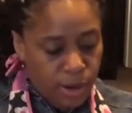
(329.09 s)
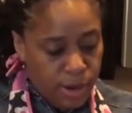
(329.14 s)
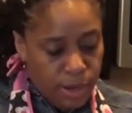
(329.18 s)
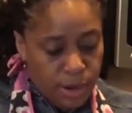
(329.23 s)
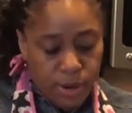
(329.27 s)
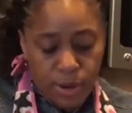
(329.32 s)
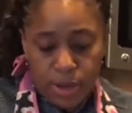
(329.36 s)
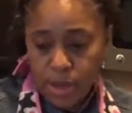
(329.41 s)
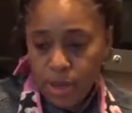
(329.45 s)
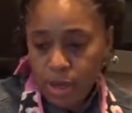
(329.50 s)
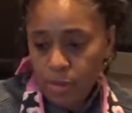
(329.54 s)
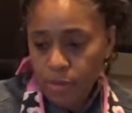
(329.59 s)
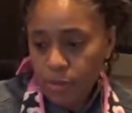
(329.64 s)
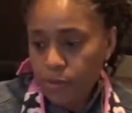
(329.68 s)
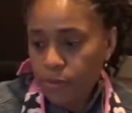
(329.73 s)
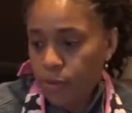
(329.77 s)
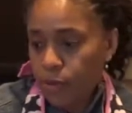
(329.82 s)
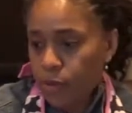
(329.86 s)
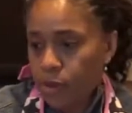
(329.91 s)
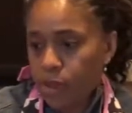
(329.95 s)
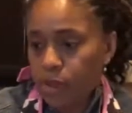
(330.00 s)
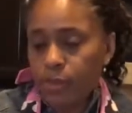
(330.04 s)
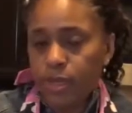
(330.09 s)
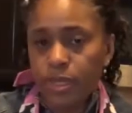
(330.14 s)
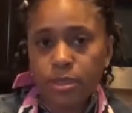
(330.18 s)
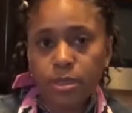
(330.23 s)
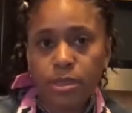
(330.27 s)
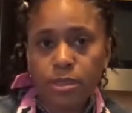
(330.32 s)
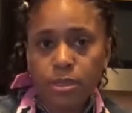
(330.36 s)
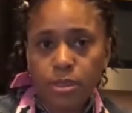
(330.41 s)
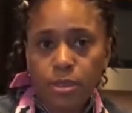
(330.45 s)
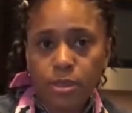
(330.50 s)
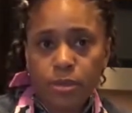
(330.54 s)
and I'll cut up a few lemons
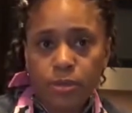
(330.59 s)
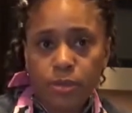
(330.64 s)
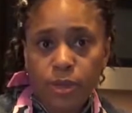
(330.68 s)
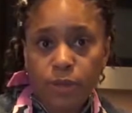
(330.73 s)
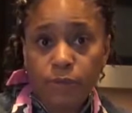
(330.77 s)
because, you know,